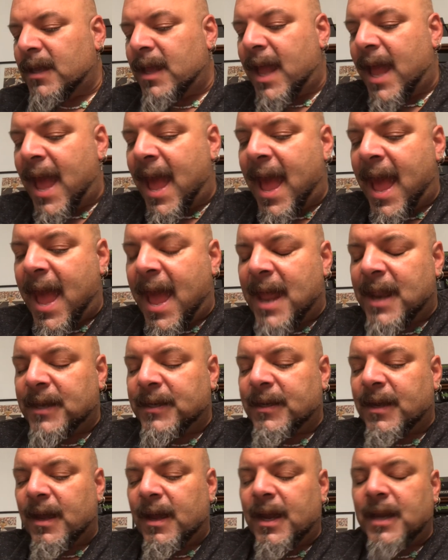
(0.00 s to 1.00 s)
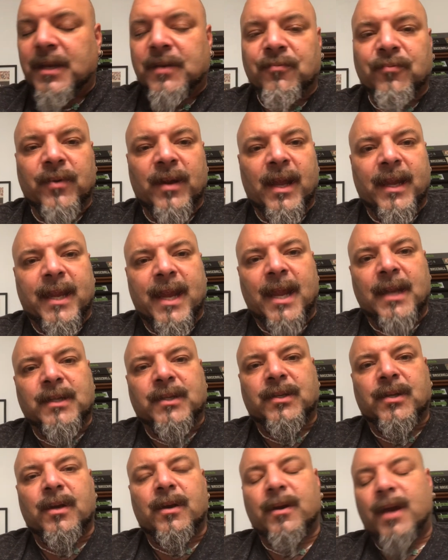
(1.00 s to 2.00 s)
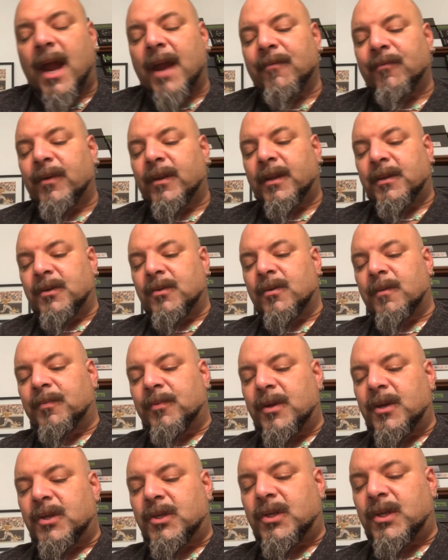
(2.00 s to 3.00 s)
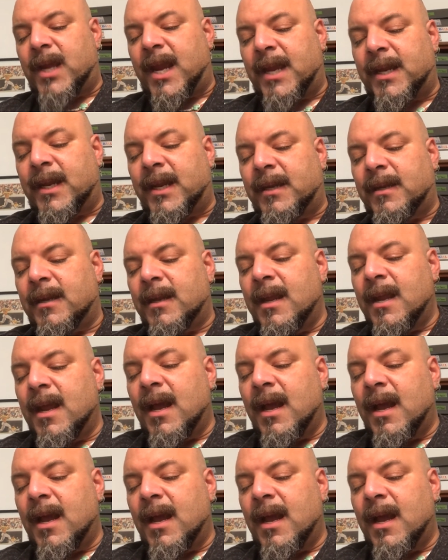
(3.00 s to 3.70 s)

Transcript: And again, sir, I really do appreciate it.